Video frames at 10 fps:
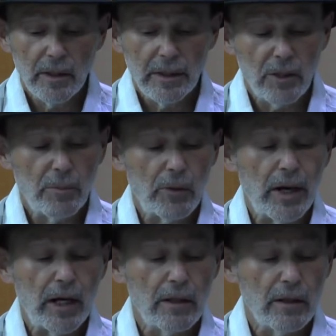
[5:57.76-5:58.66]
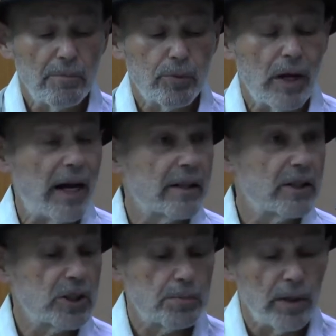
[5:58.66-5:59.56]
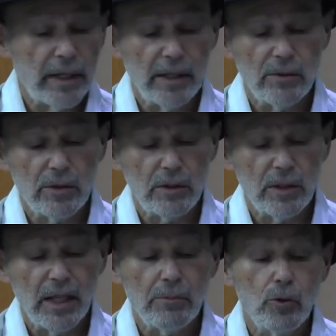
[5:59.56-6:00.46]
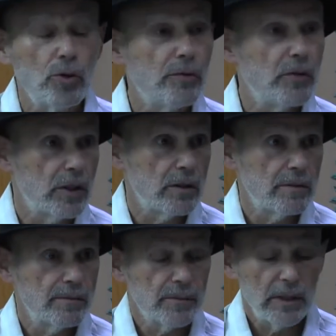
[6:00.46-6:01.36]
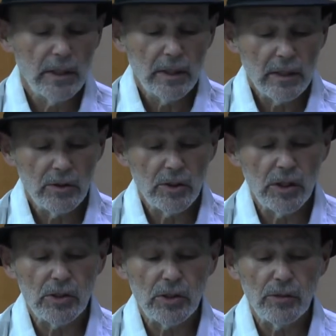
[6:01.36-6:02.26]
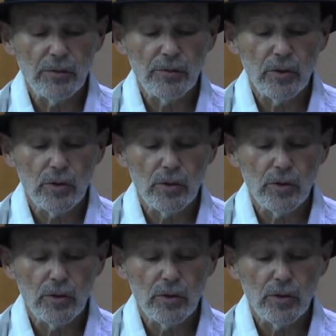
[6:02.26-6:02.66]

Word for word: Now, the Maharal of Prague explains that the name Tuvia consists of